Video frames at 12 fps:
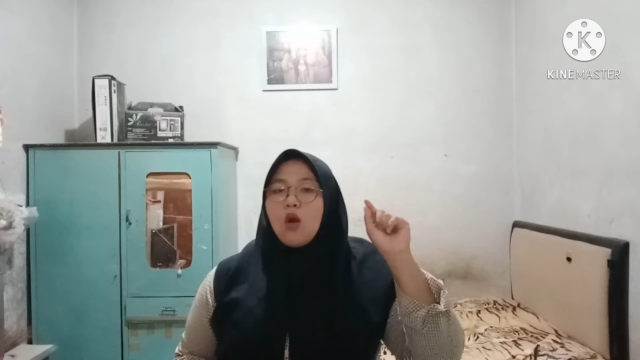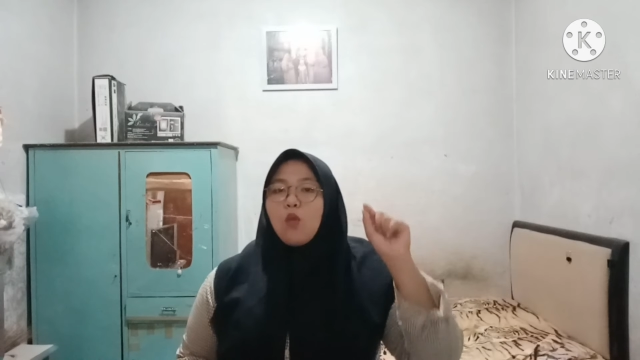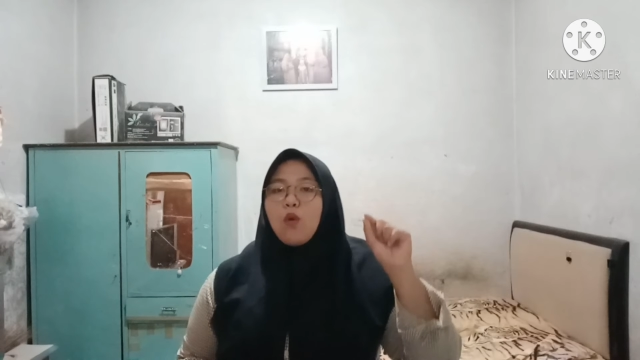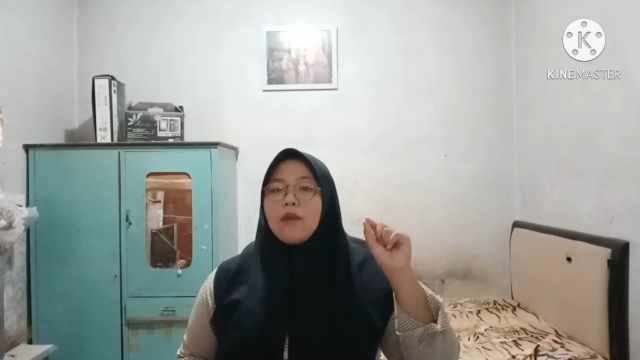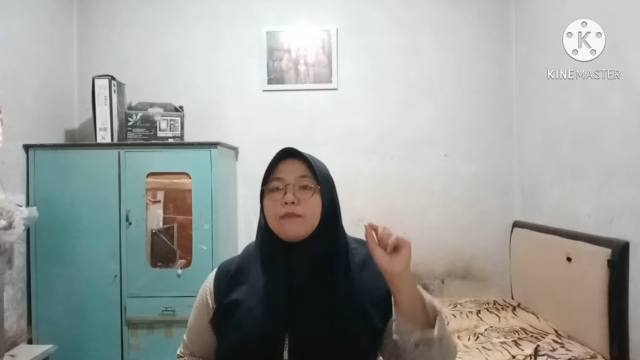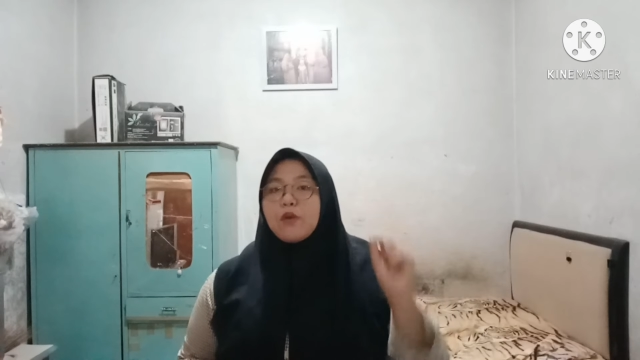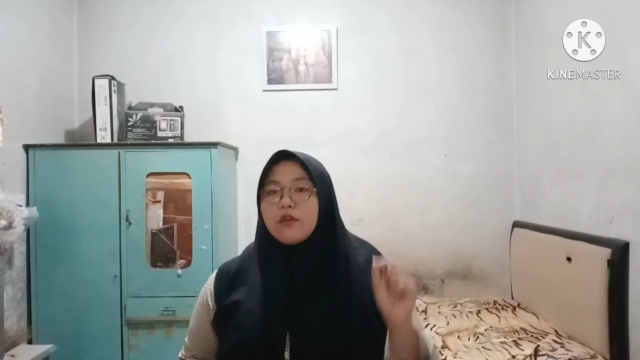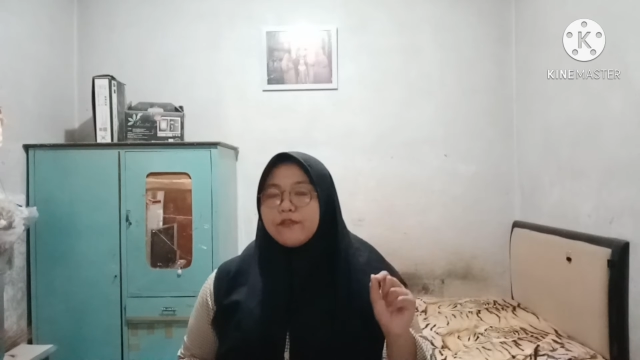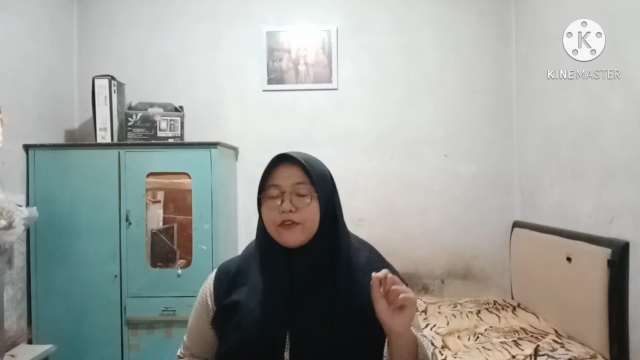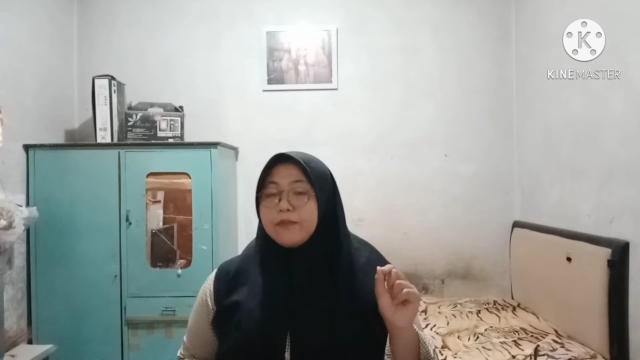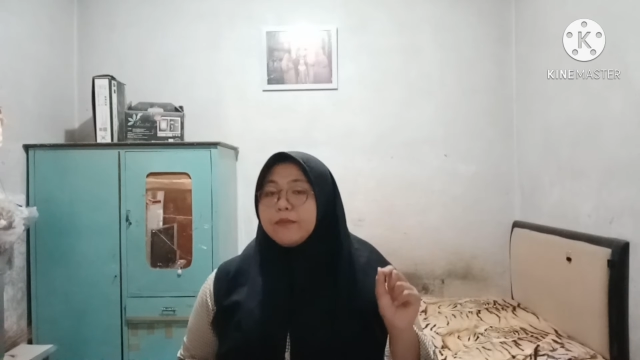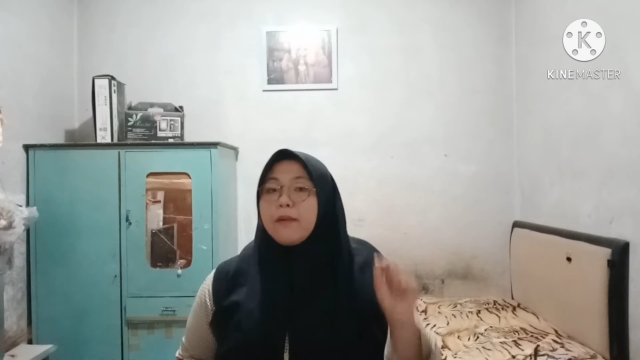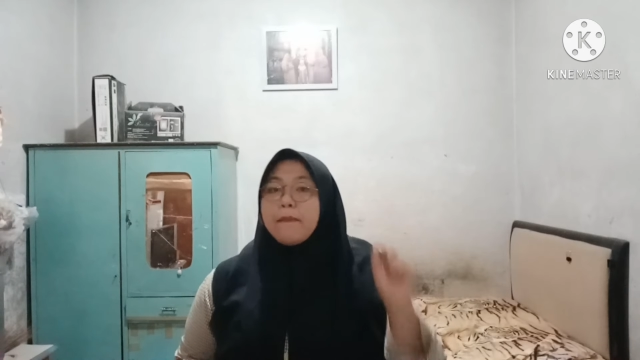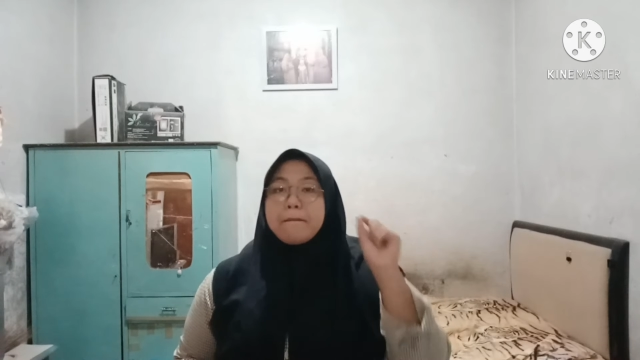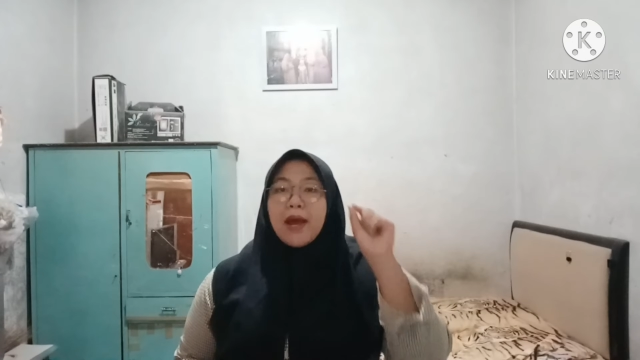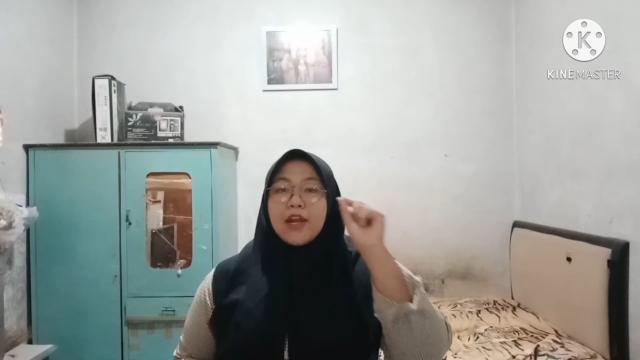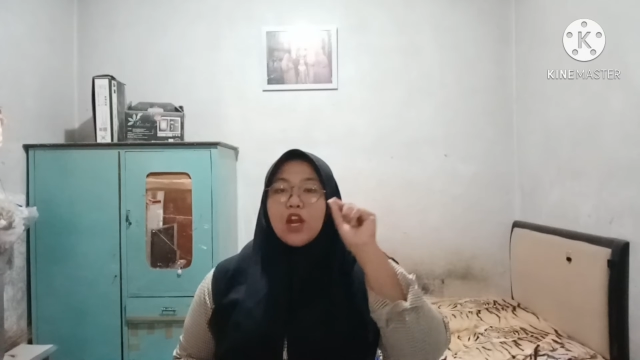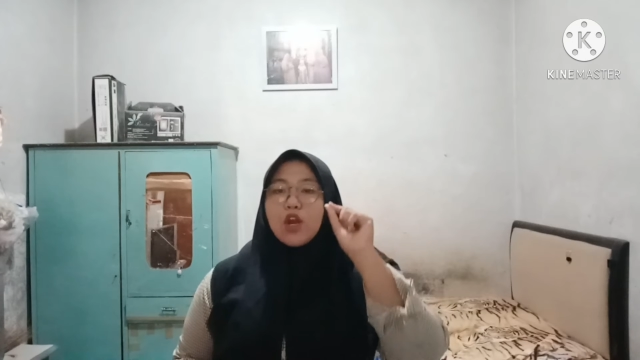one morpheme
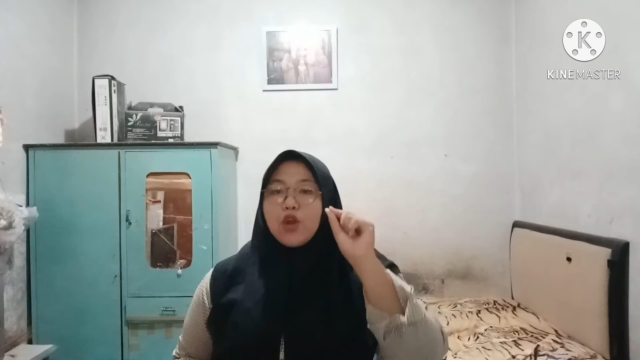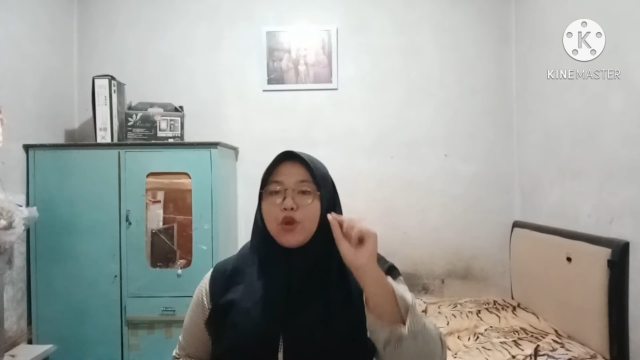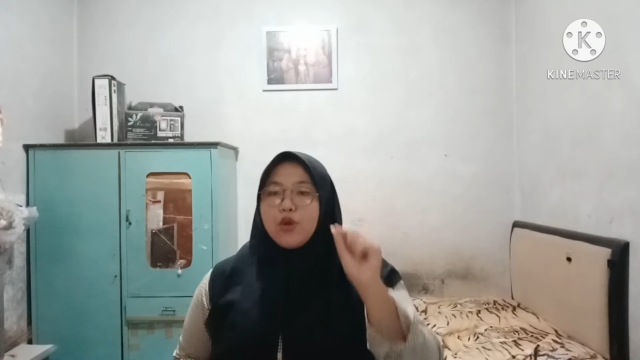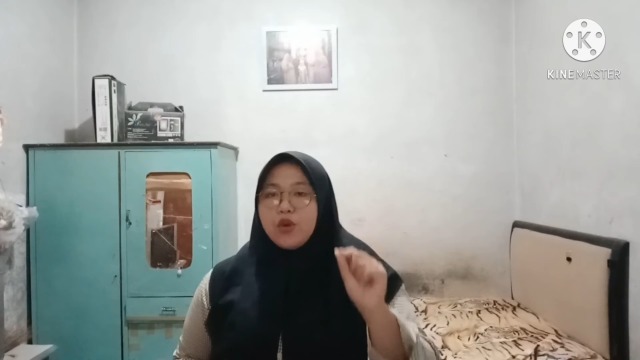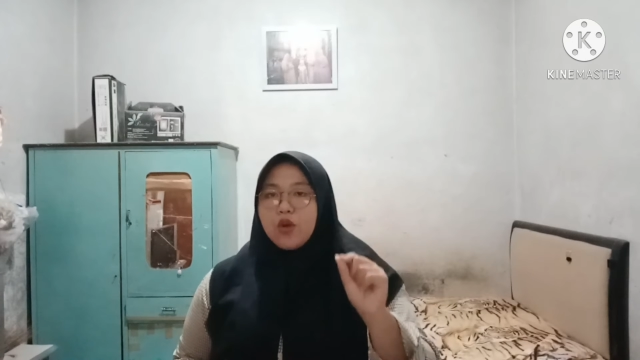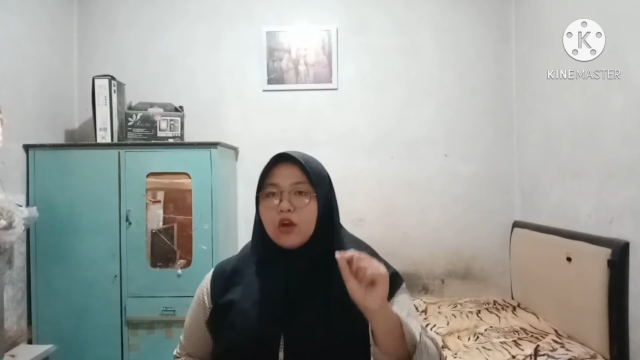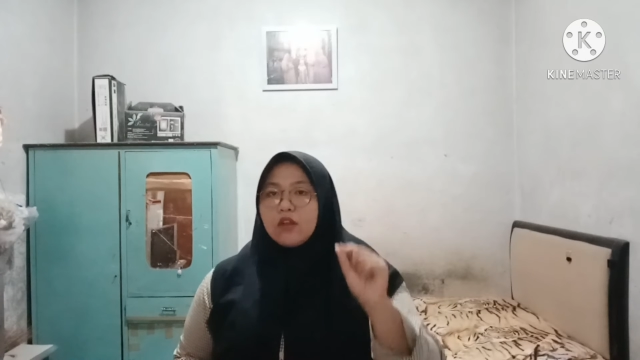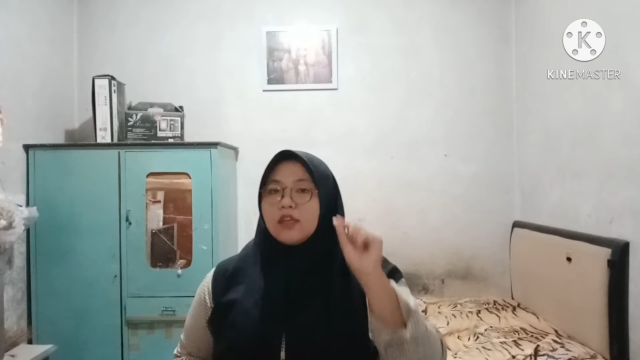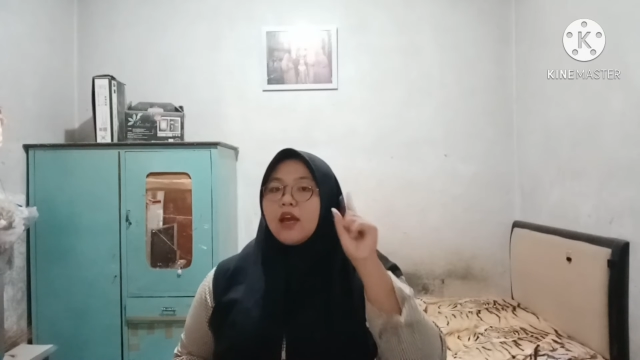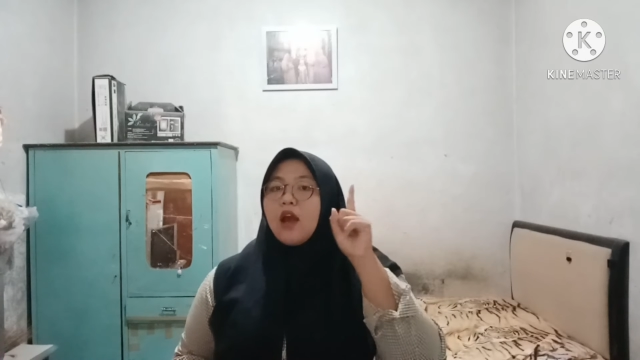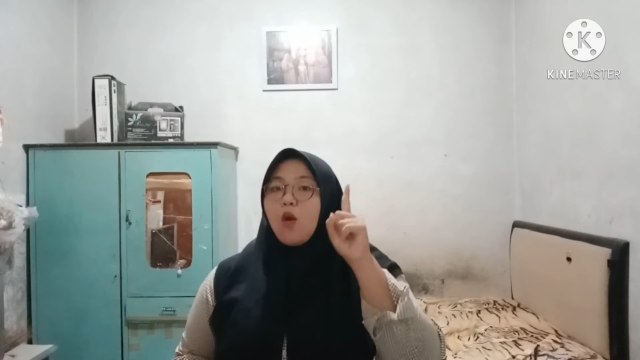but not